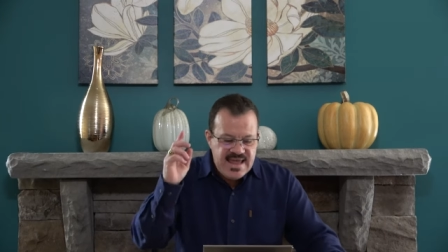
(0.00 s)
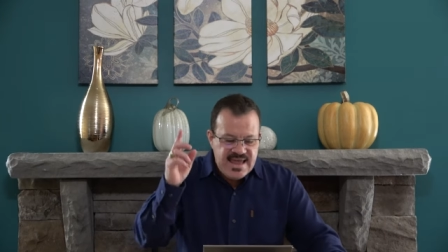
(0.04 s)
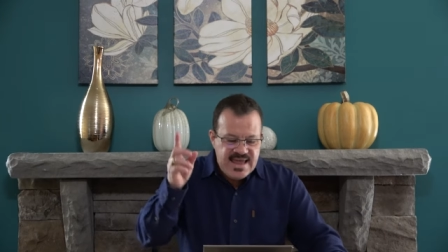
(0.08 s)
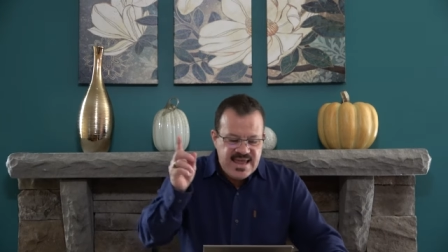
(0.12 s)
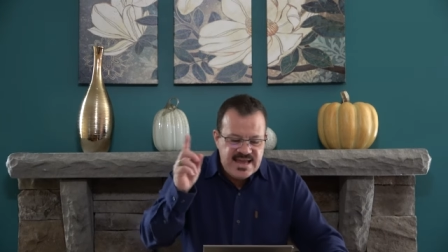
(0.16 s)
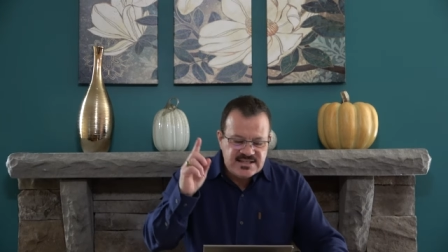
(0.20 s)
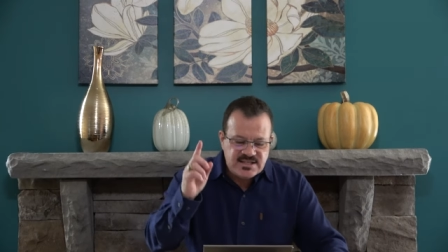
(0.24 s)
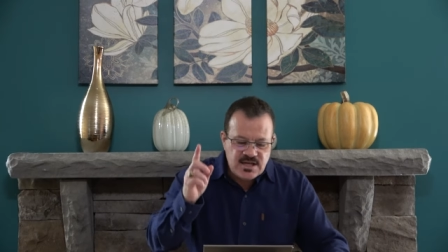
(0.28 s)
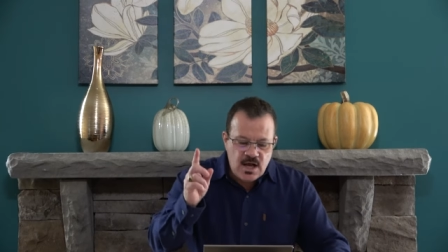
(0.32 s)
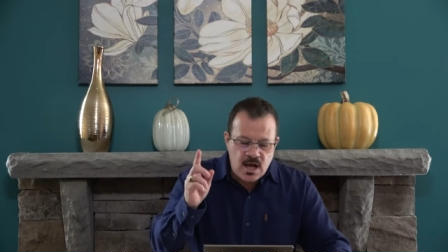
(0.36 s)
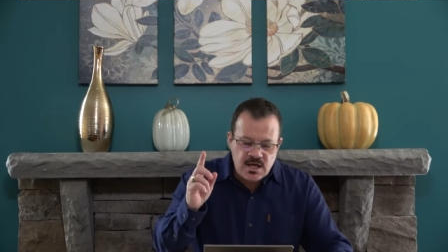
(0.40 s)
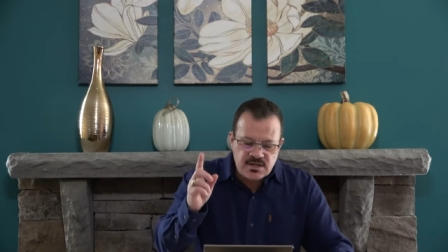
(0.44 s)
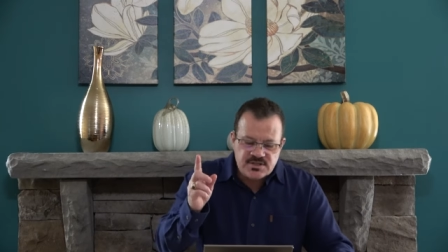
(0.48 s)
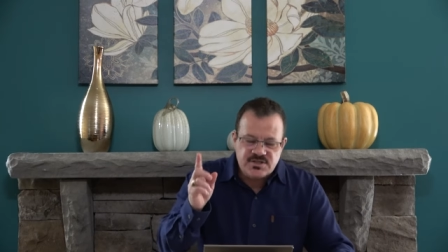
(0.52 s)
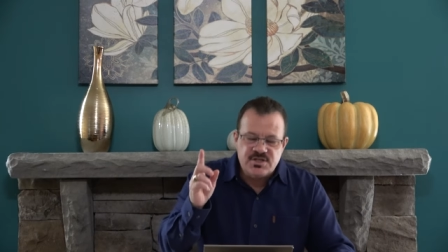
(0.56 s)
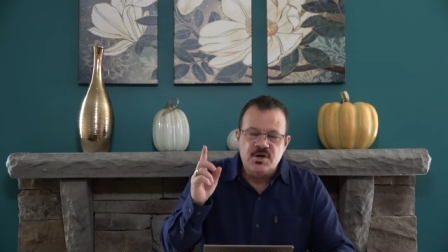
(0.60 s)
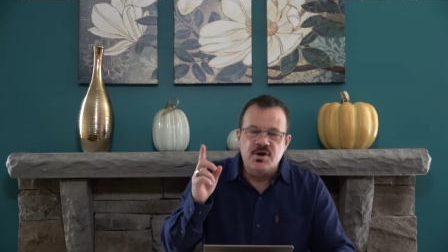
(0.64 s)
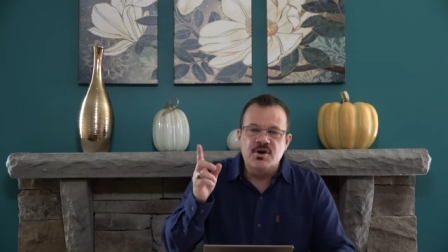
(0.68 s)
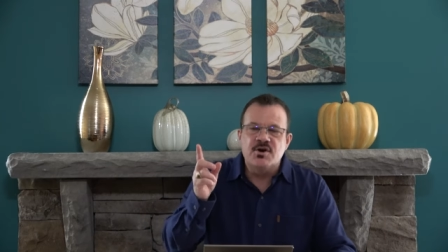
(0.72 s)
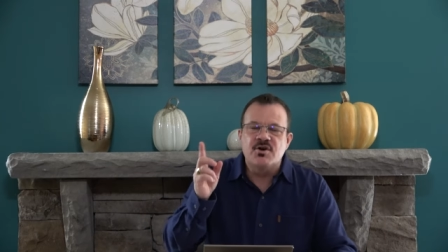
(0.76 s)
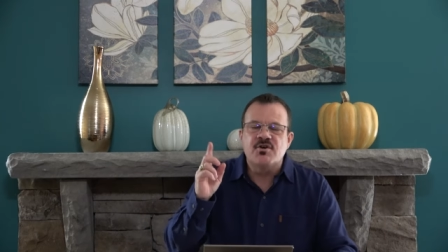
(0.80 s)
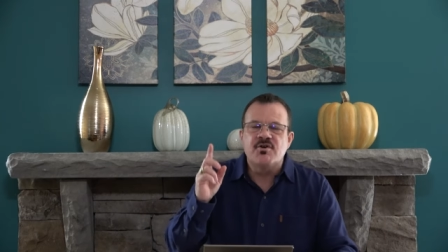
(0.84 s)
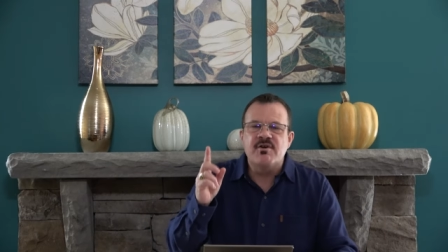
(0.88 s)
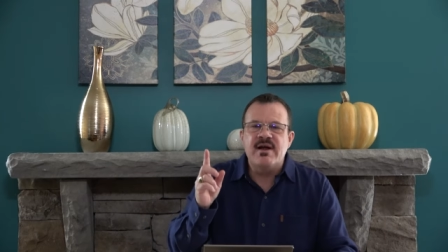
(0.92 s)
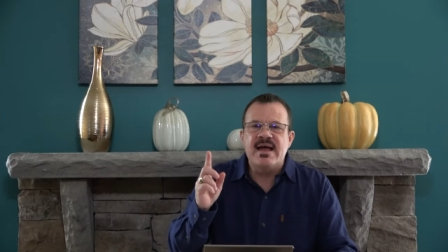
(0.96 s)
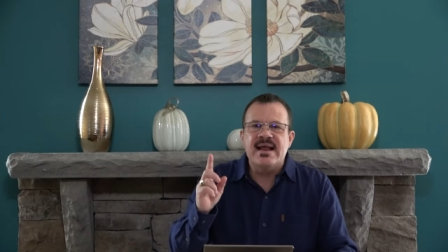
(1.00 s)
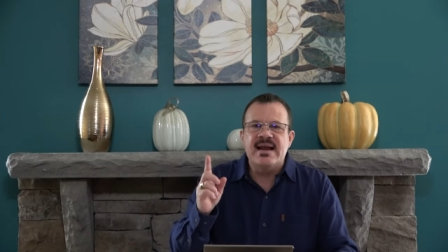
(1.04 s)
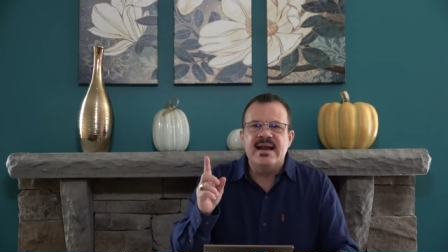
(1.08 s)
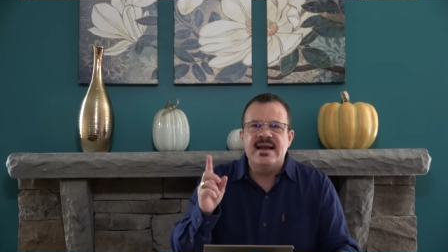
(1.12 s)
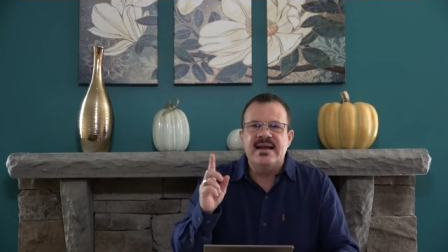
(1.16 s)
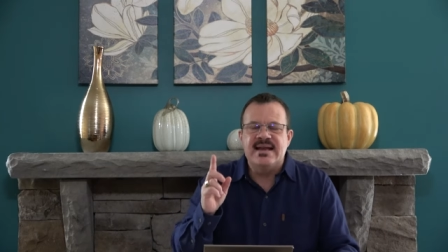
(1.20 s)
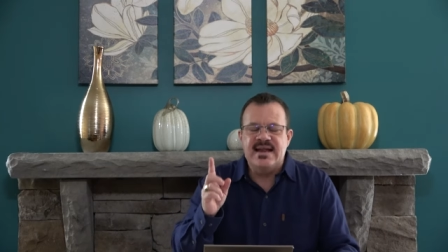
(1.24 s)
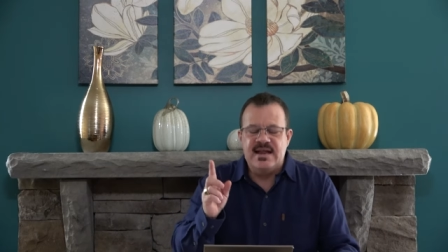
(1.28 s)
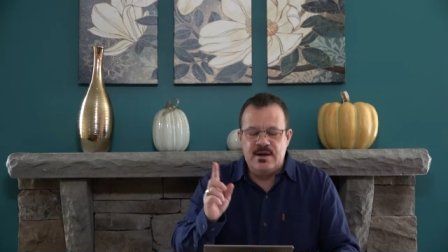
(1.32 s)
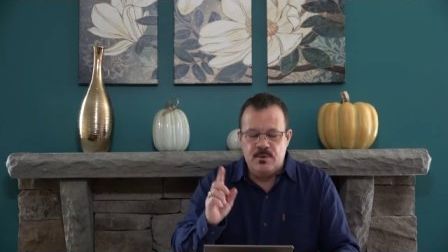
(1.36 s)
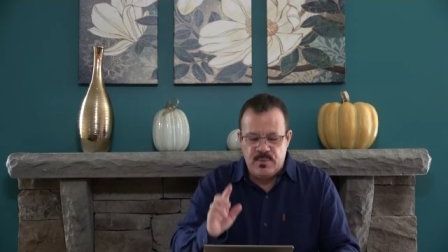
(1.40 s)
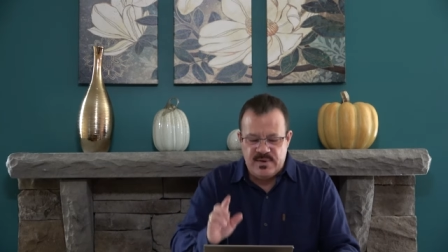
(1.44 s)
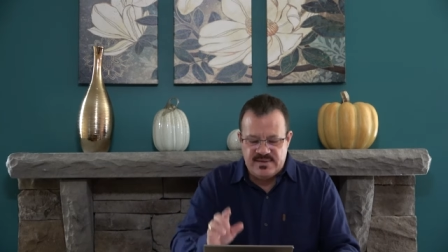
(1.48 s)
He's also
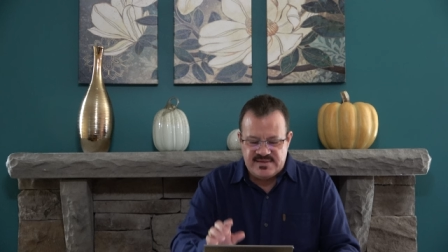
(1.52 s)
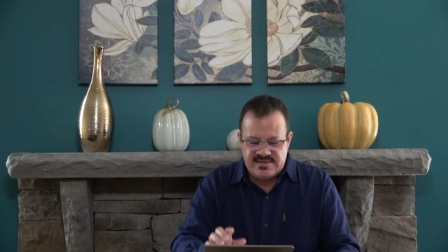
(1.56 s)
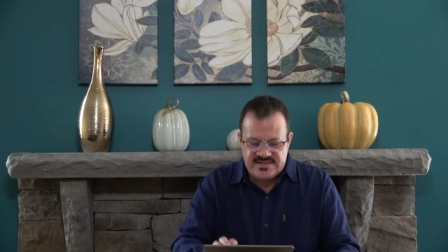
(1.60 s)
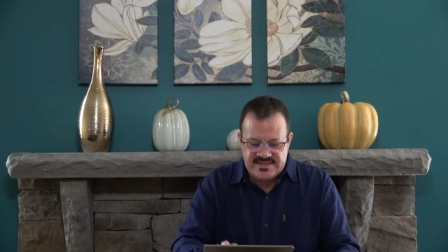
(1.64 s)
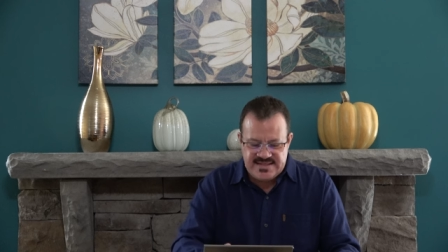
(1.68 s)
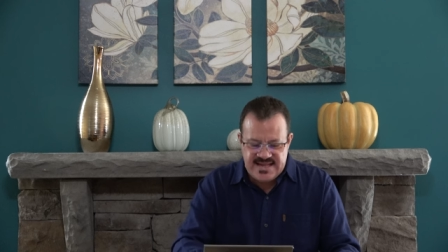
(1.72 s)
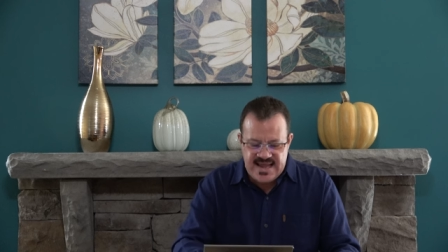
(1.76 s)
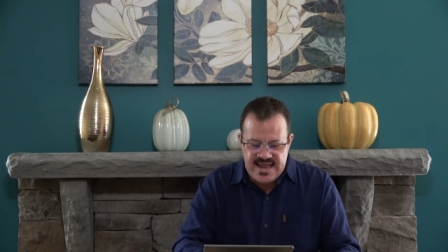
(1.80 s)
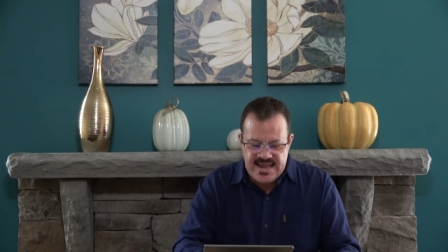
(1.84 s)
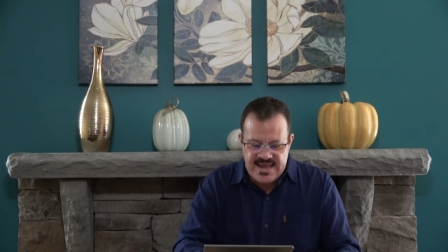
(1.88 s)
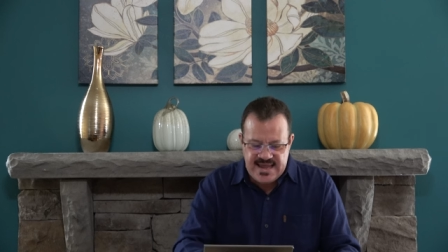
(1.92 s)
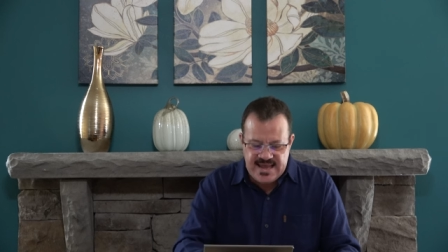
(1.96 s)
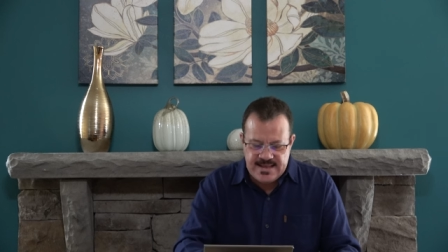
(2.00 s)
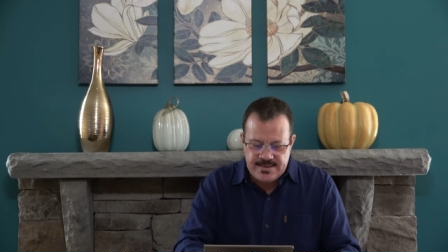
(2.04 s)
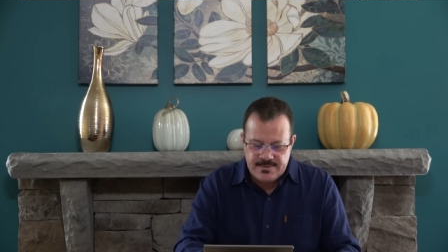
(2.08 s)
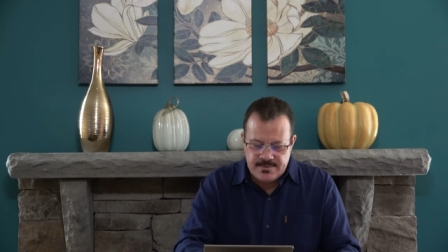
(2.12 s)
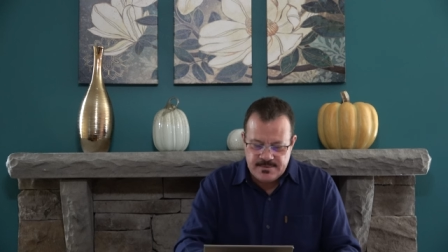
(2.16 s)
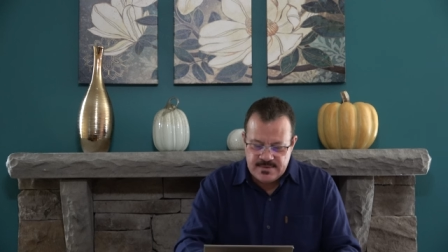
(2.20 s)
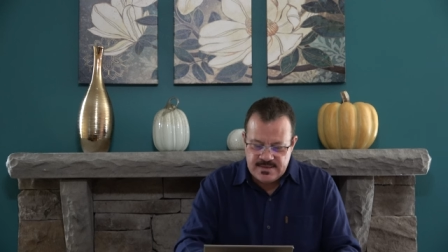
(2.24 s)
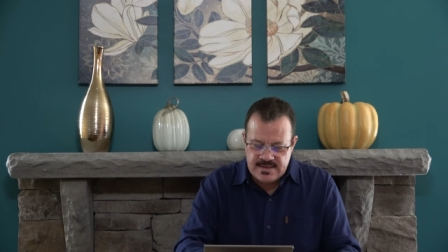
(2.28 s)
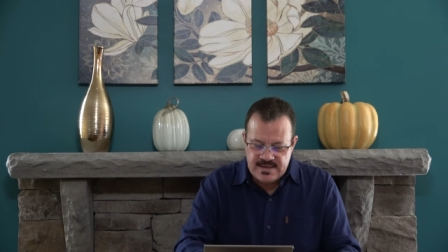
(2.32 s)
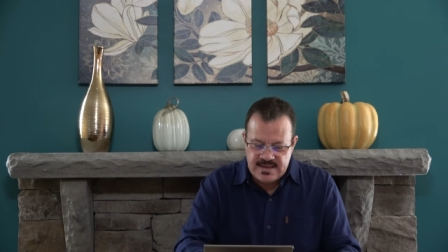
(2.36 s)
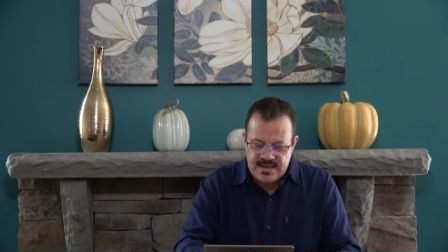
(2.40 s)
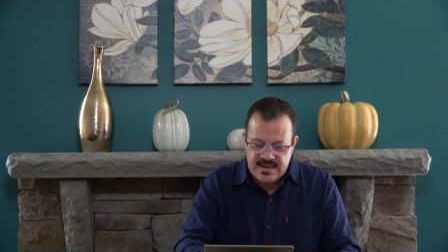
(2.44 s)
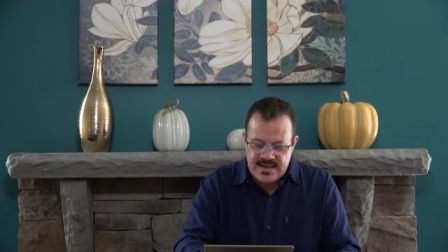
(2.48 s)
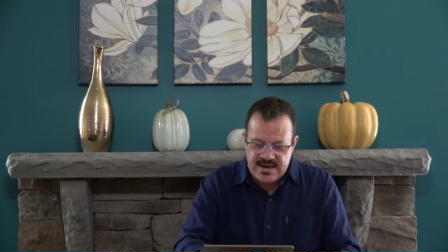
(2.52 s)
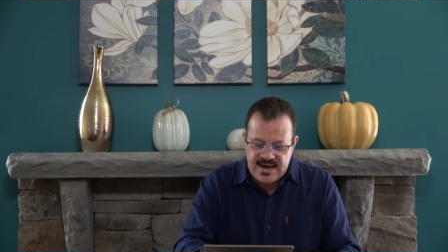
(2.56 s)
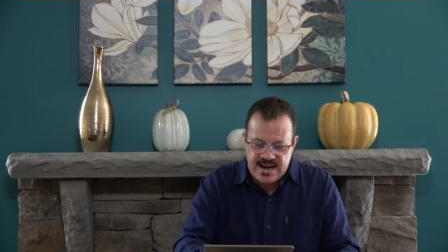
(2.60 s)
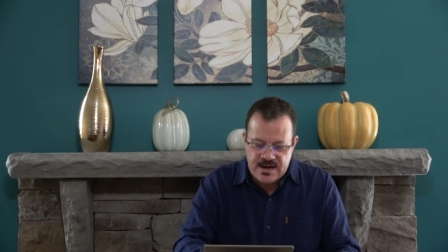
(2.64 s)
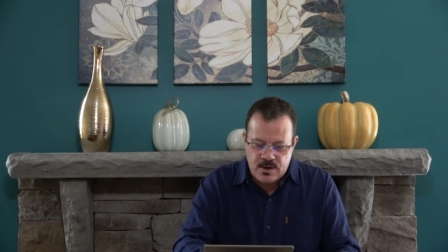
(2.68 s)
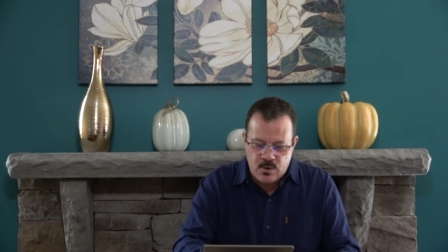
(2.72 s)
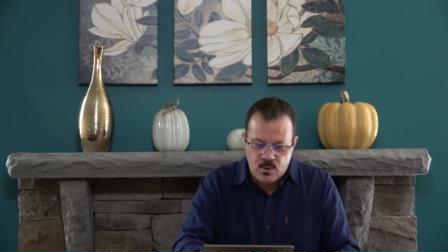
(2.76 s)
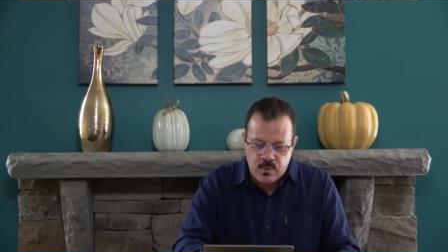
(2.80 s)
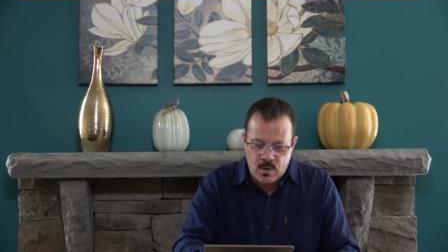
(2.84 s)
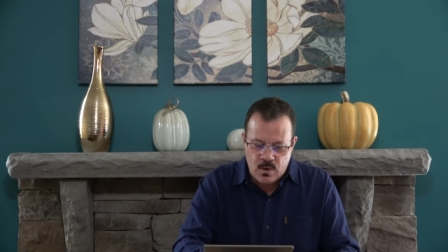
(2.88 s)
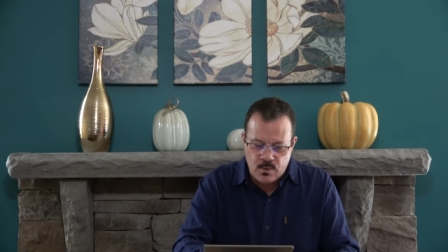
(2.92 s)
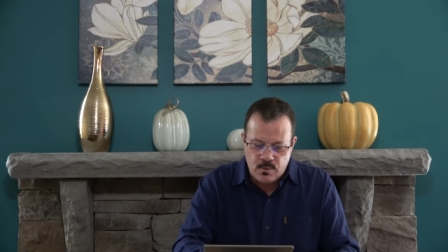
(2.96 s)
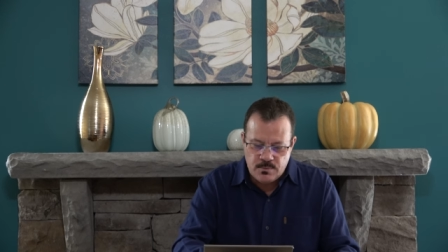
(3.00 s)
credited with saying, and I
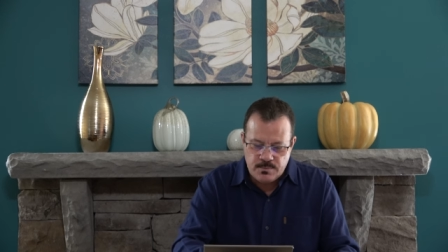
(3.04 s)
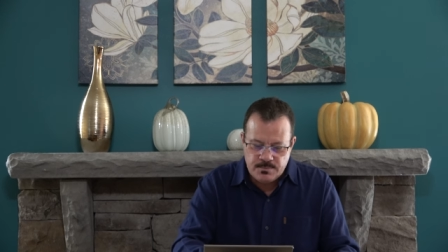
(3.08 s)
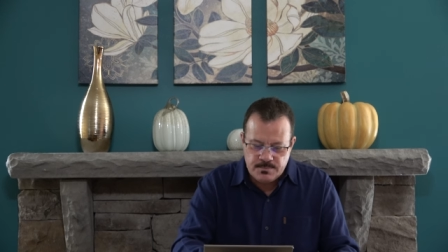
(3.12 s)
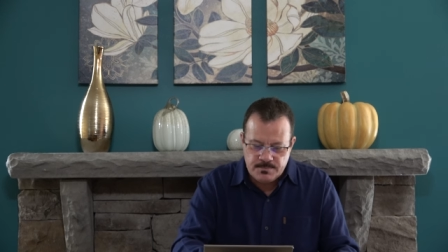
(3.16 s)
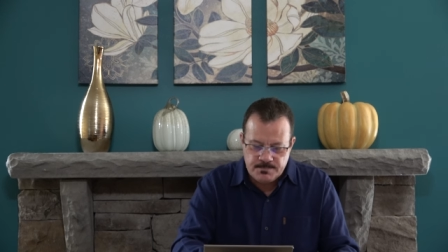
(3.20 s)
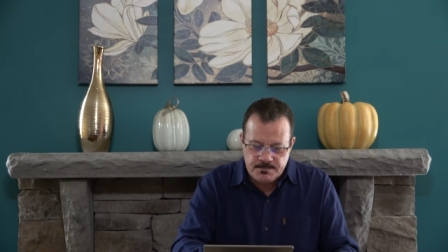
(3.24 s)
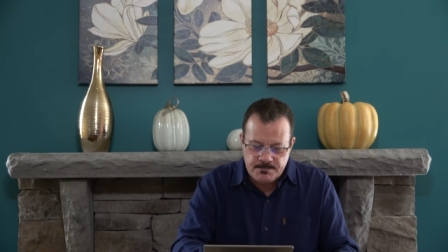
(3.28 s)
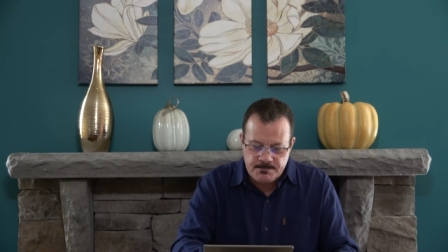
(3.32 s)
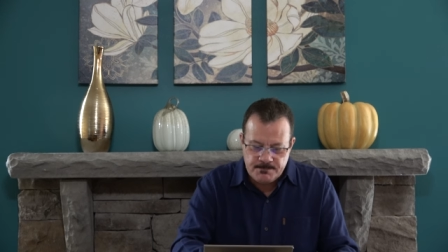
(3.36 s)
quote,